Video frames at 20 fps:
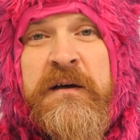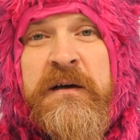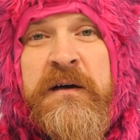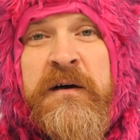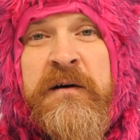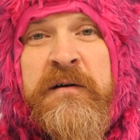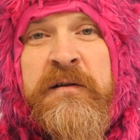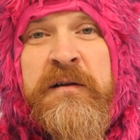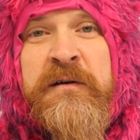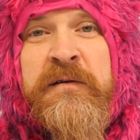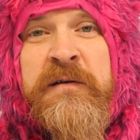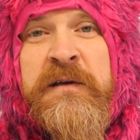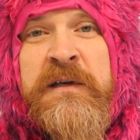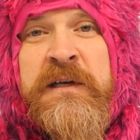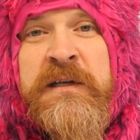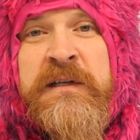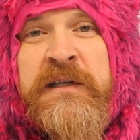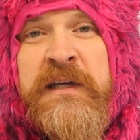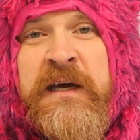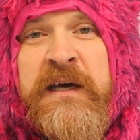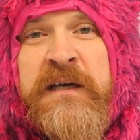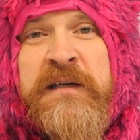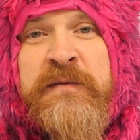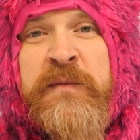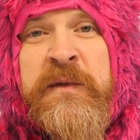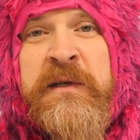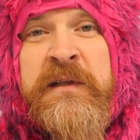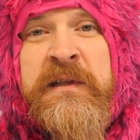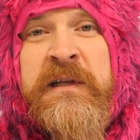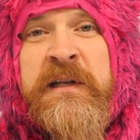Although he attacks
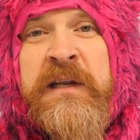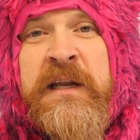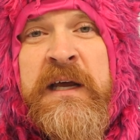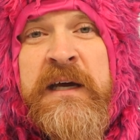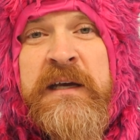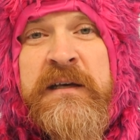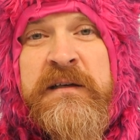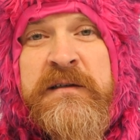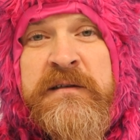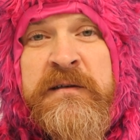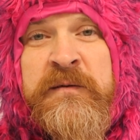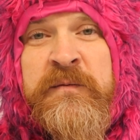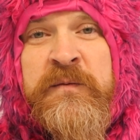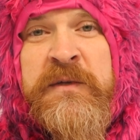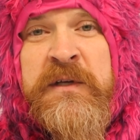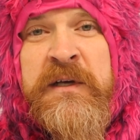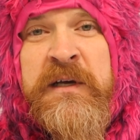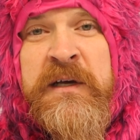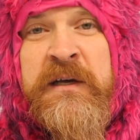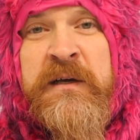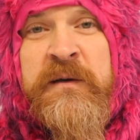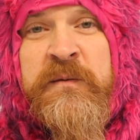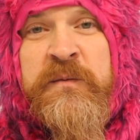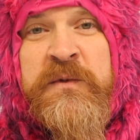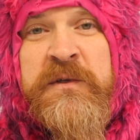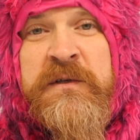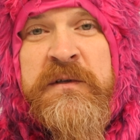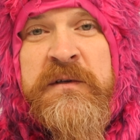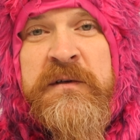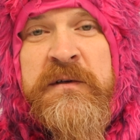me in the night
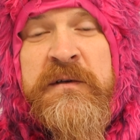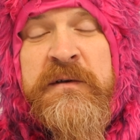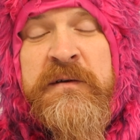sometimes.